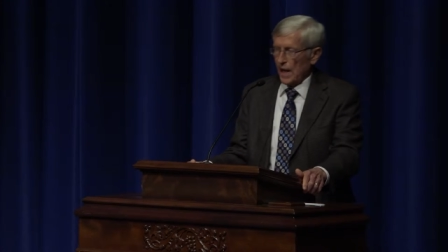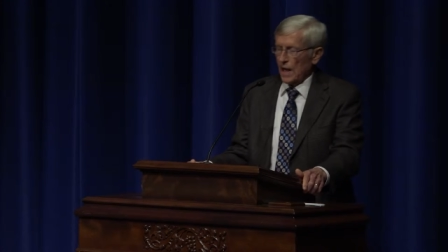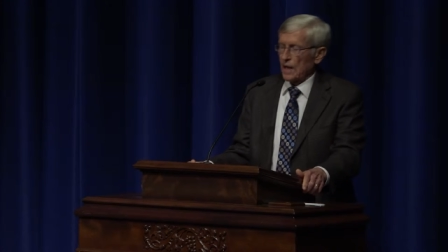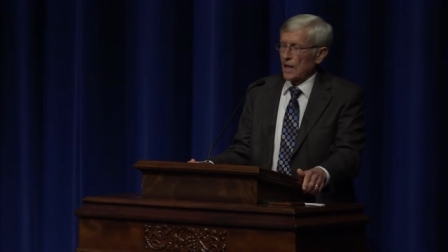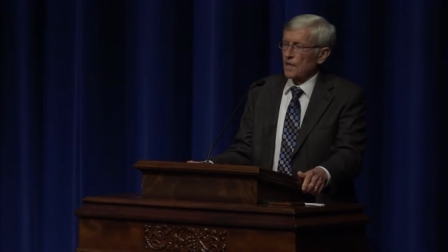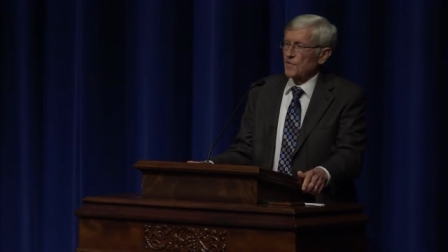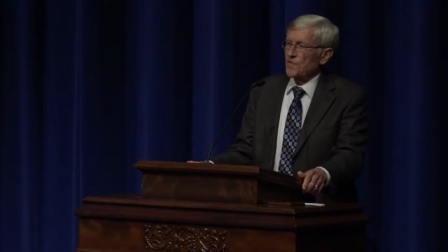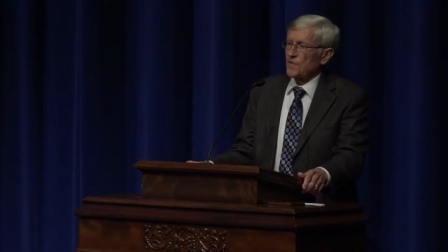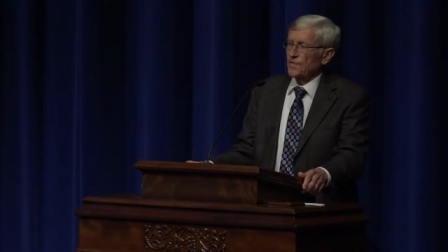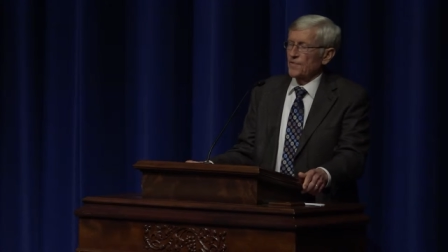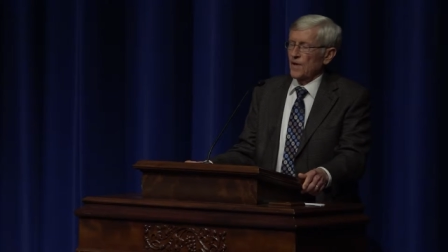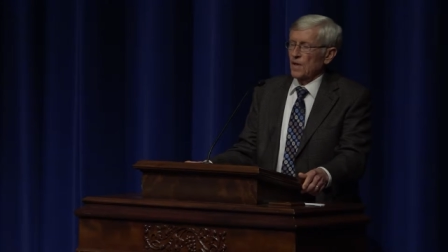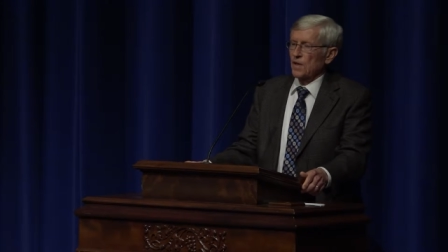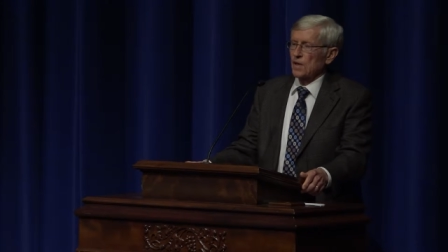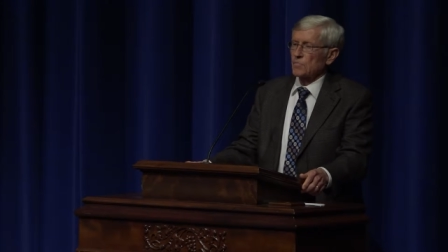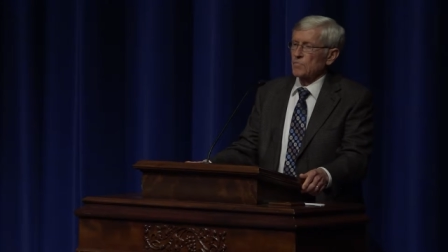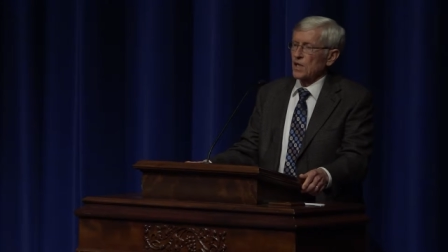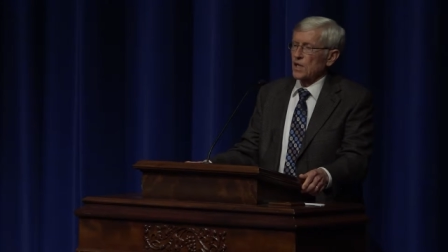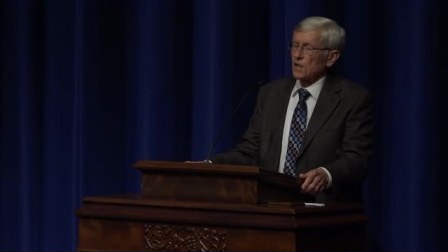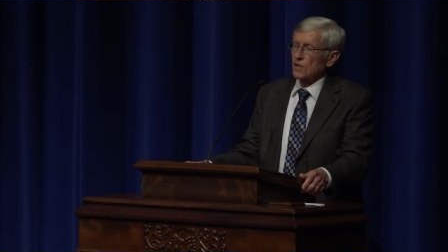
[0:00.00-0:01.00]
I left the
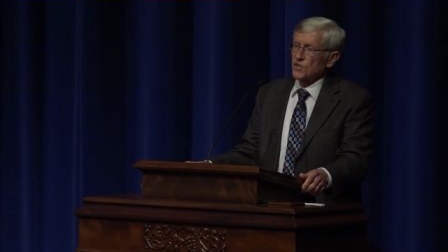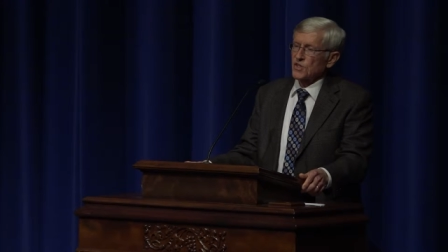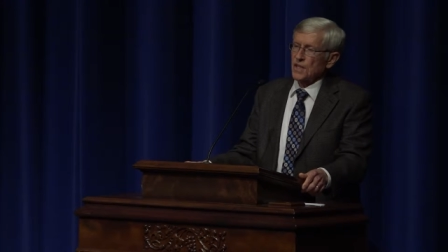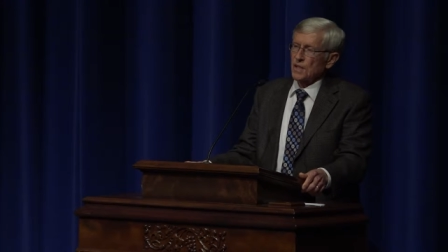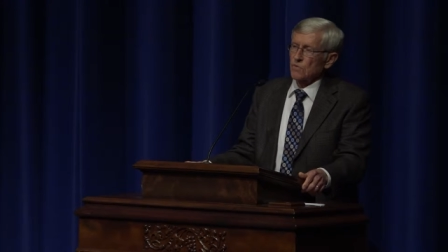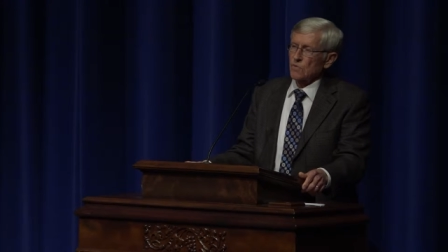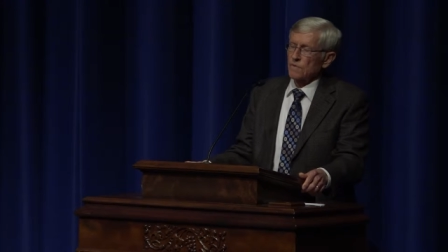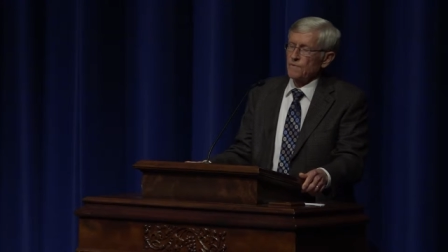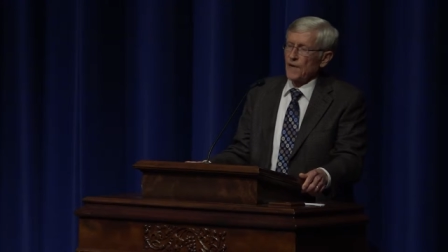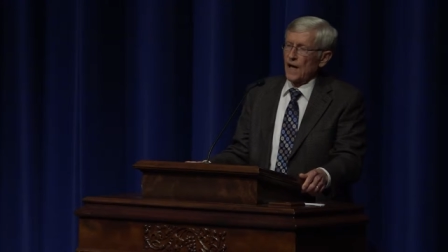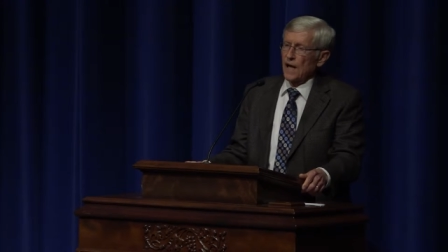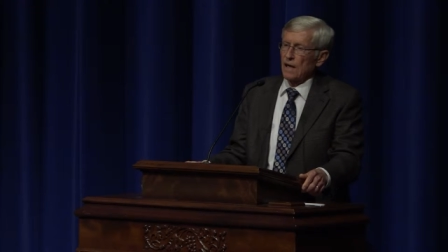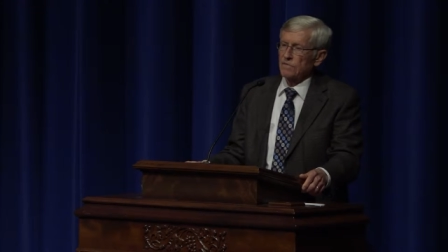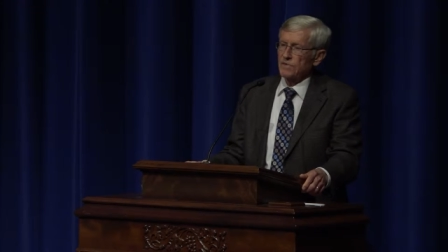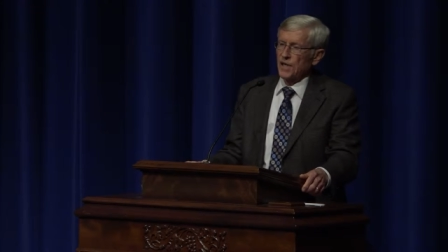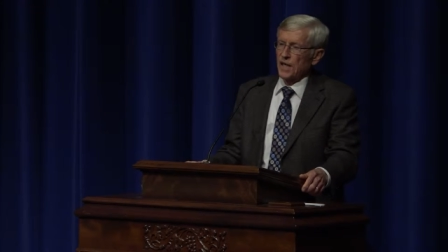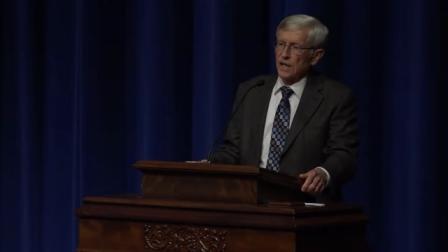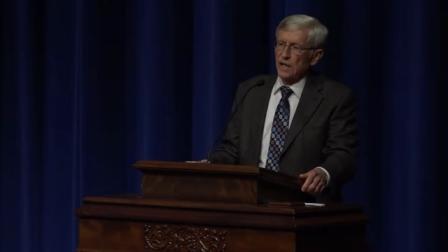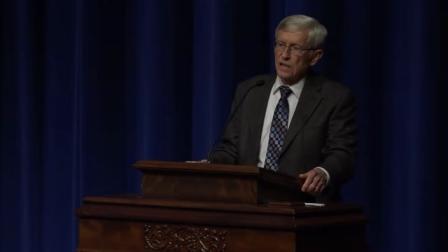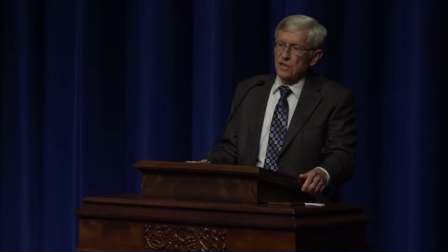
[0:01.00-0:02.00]
farm because there were
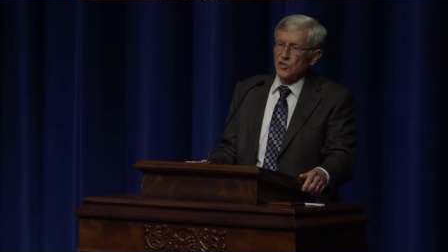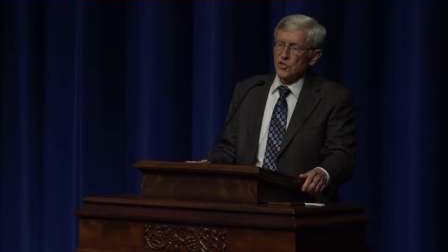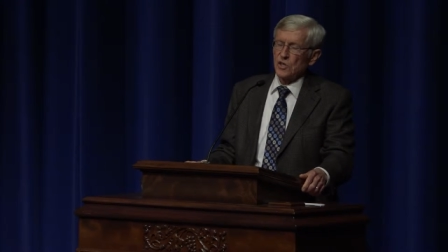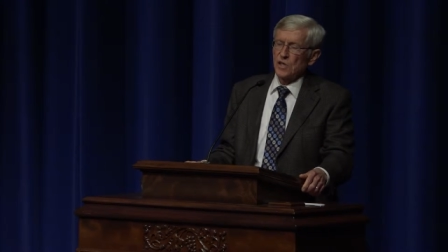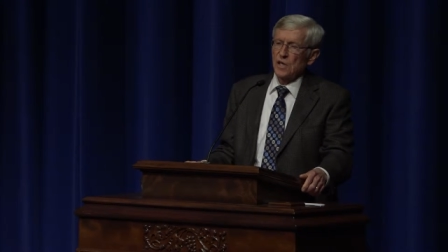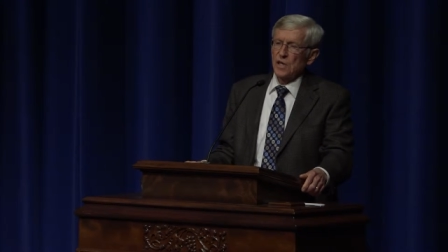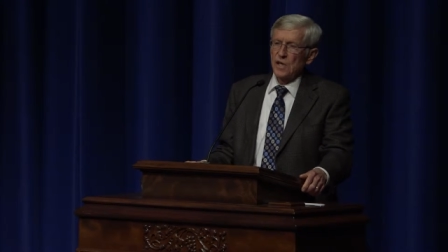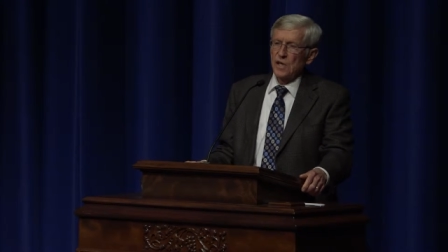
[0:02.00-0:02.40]
five kids,